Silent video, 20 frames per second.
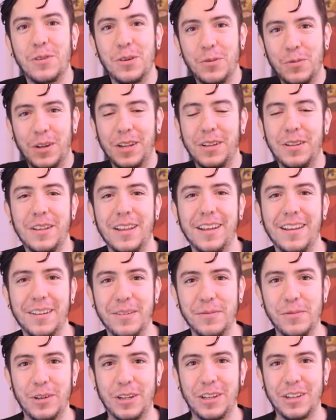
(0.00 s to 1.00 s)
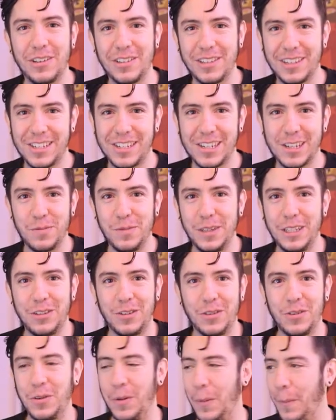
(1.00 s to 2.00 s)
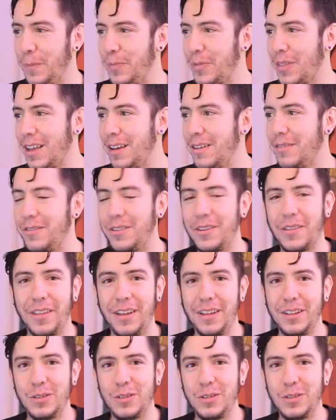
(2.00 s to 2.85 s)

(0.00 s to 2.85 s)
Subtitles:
what do you suggest me to do for